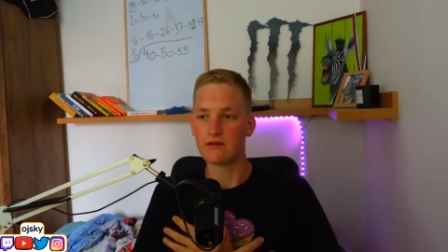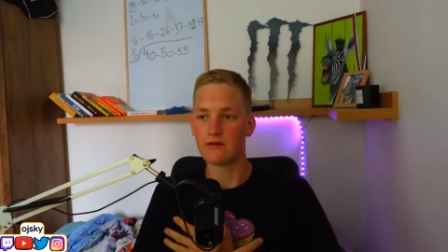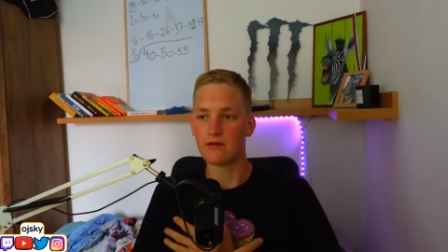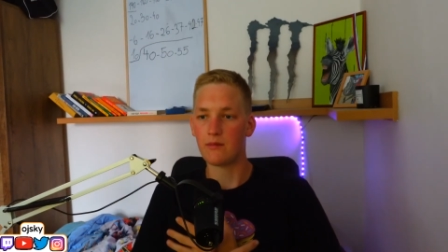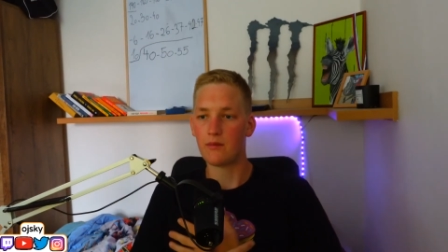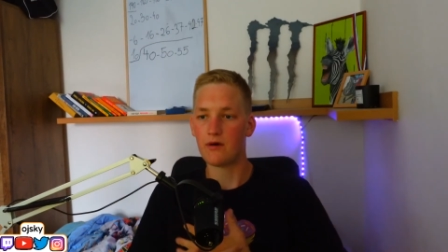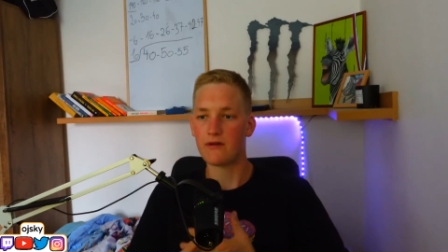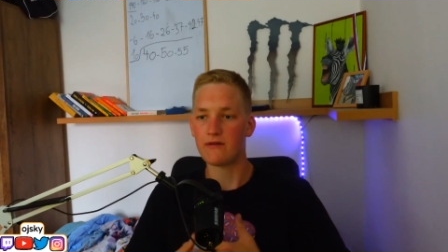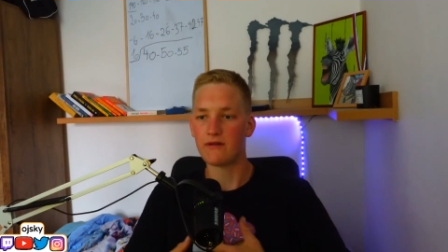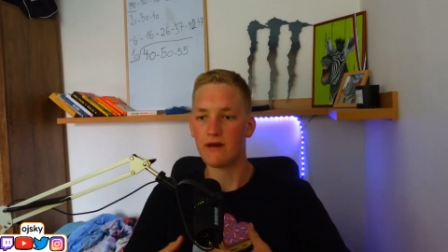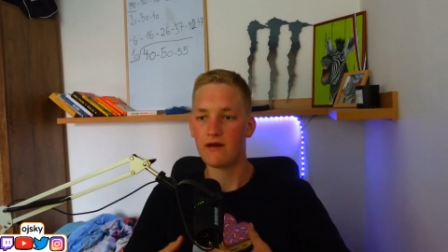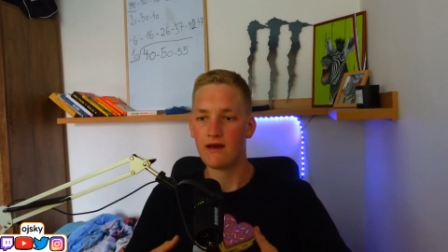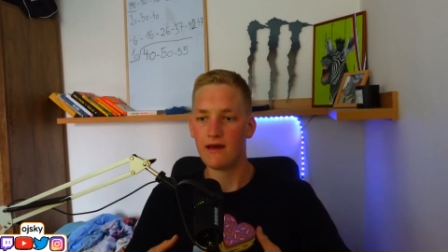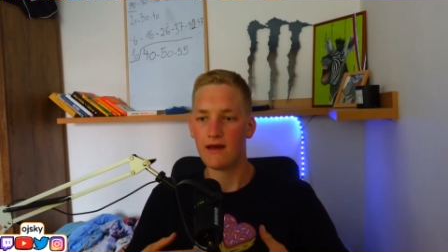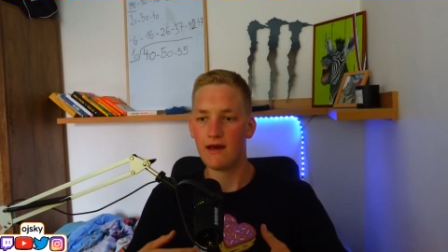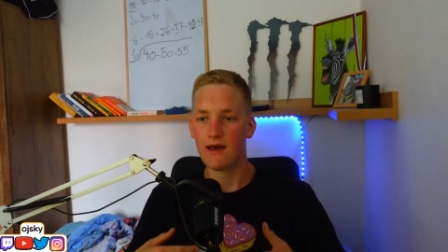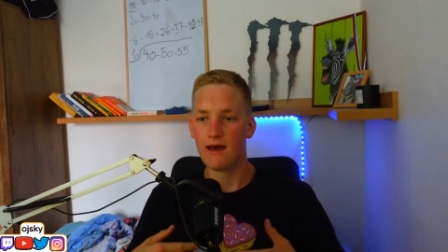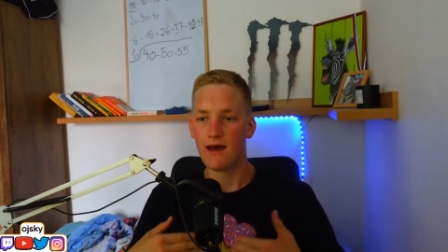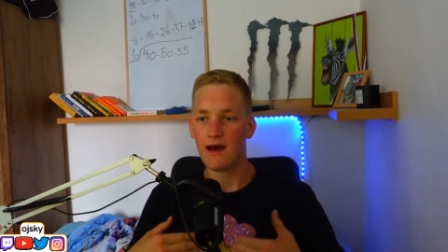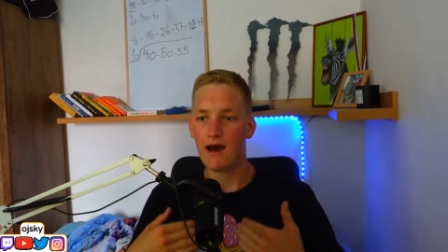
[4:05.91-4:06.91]
But
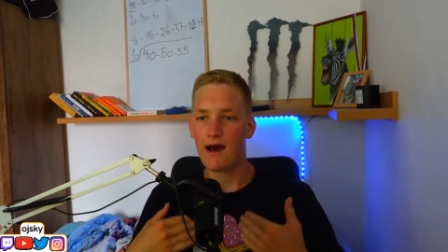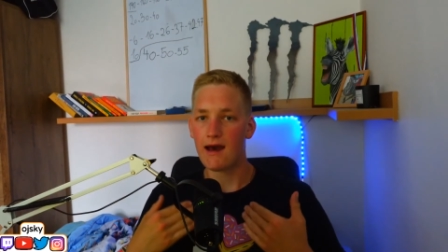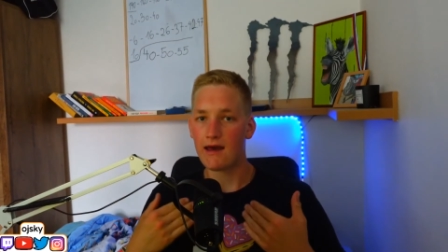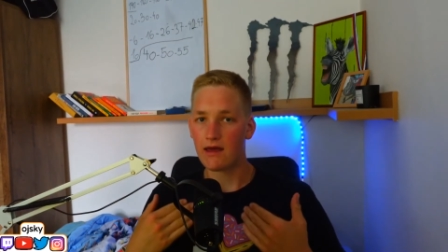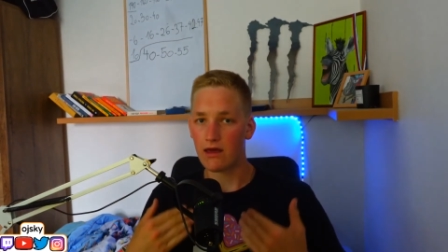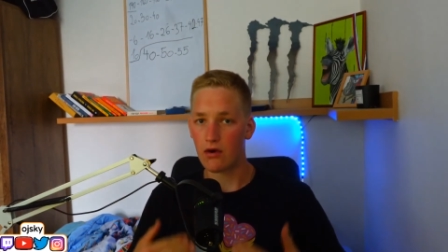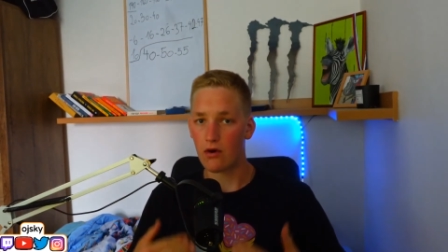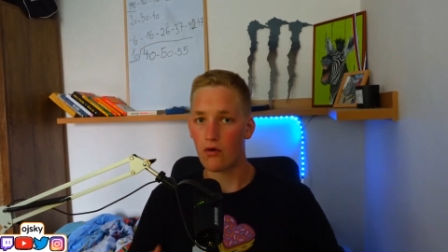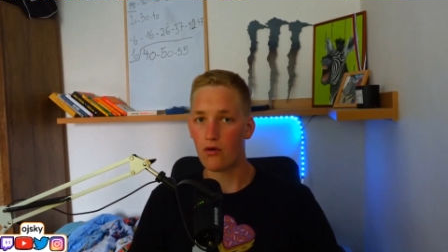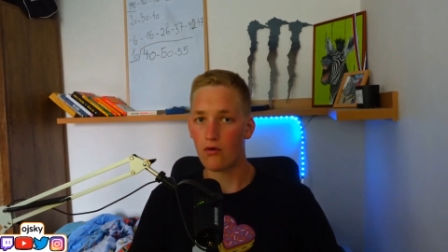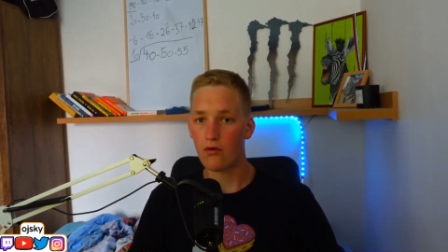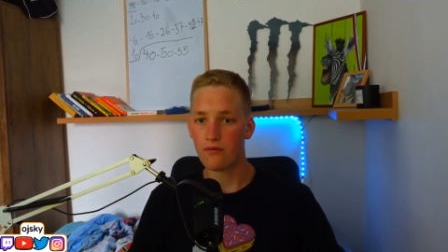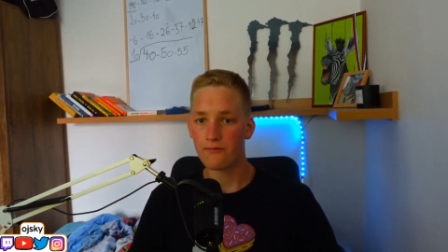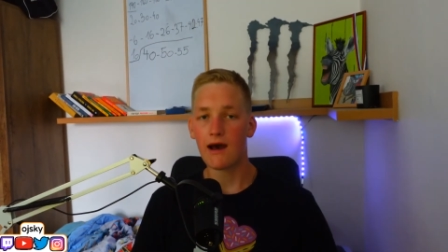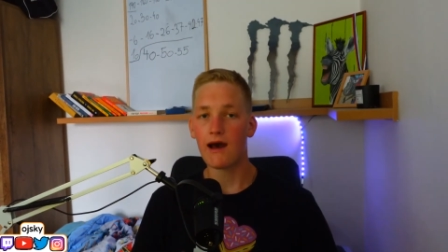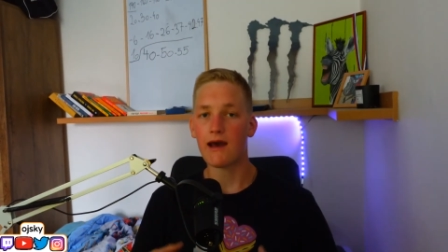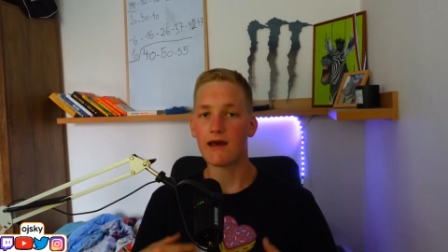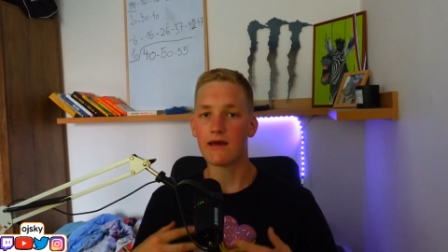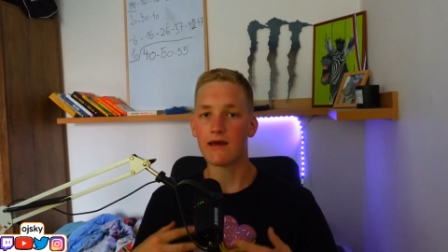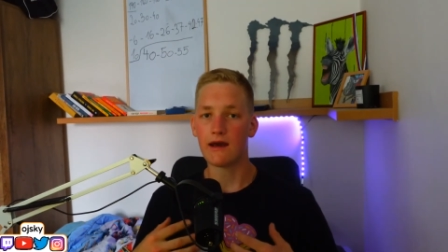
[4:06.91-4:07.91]
I go,
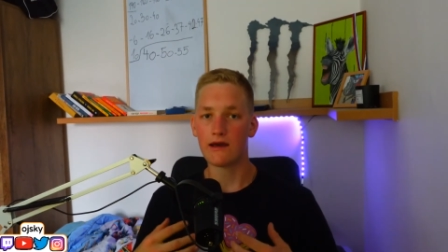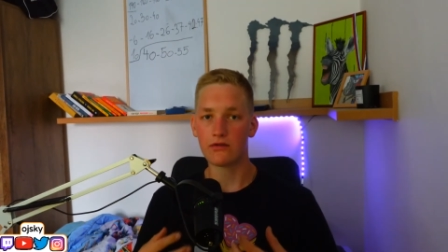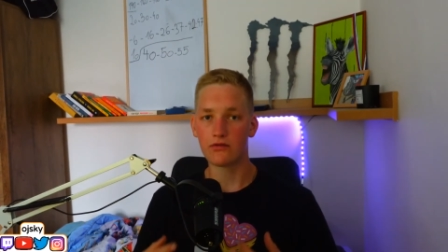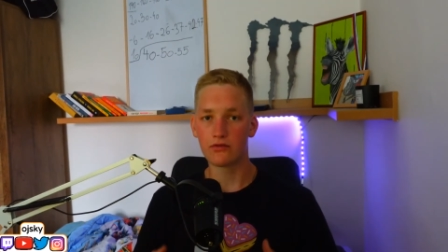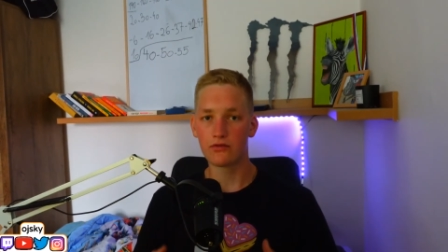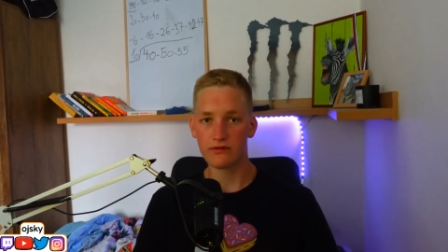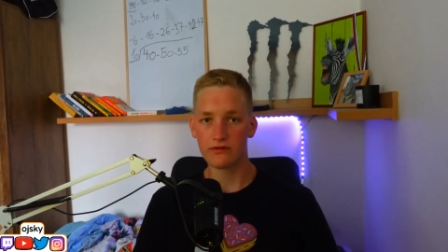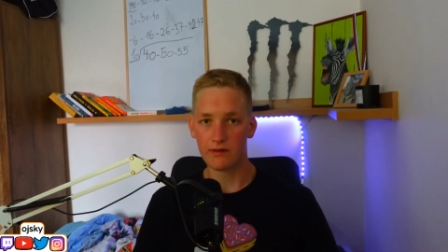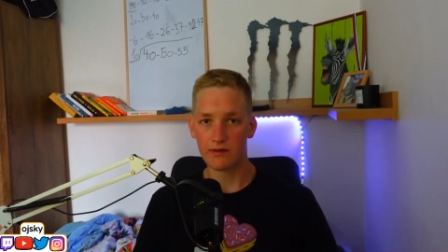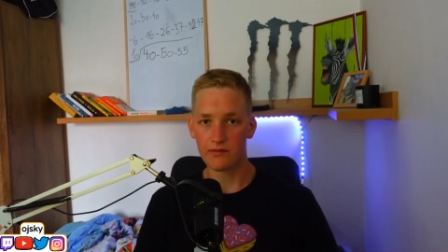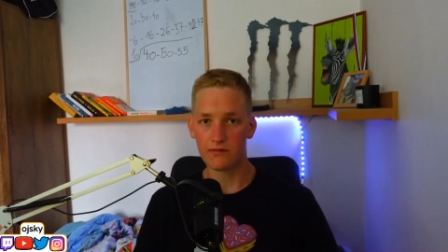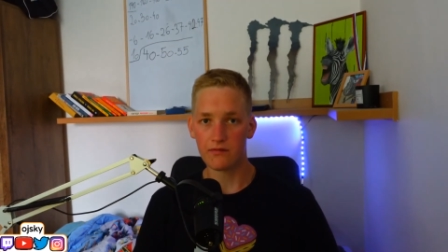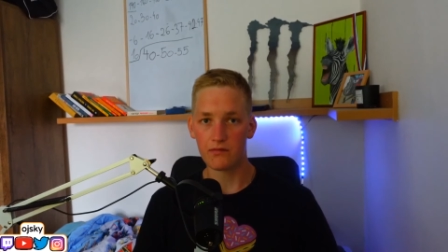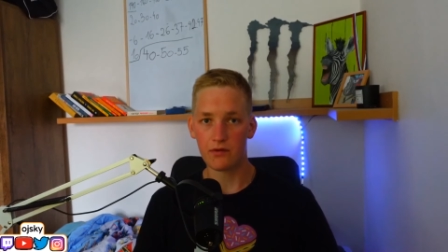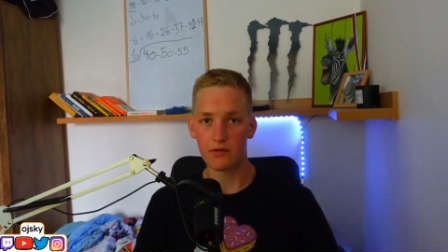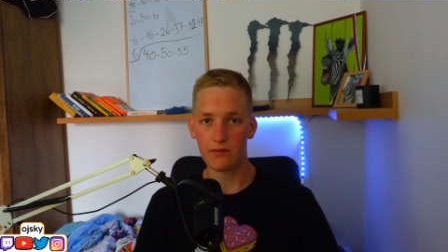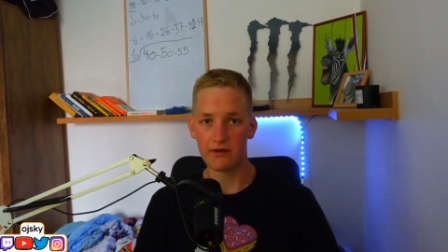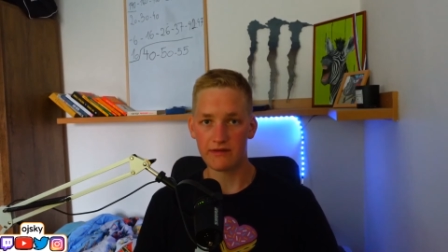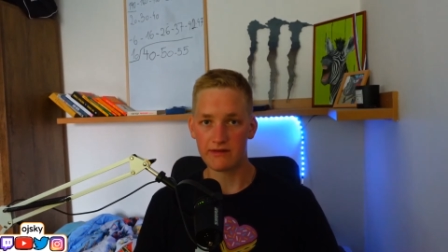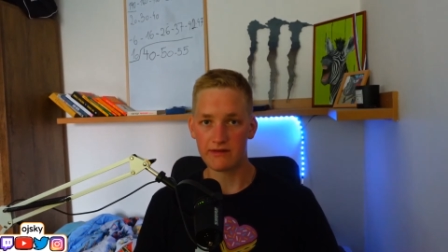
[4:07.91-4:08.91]
I do something for
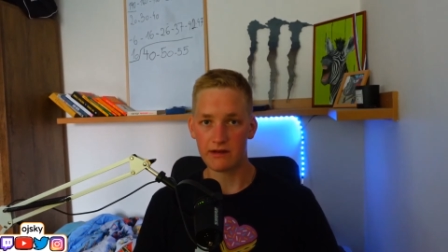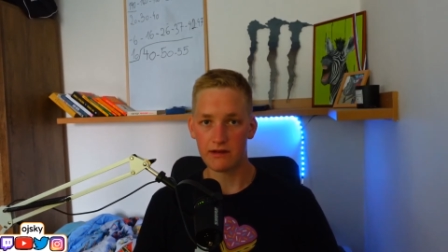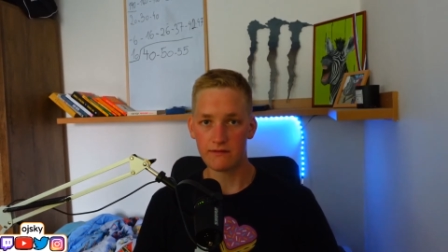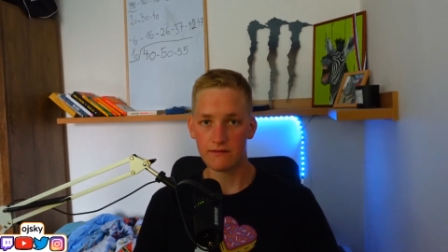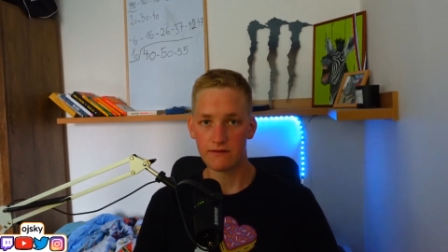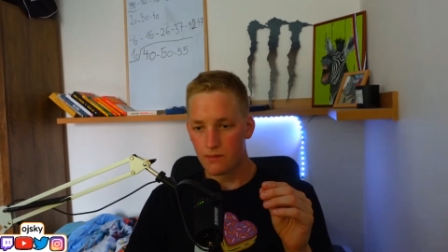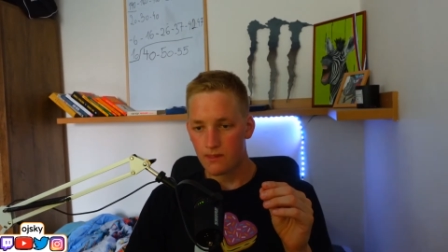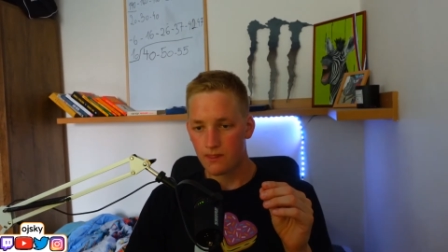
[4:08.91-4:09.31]
myself.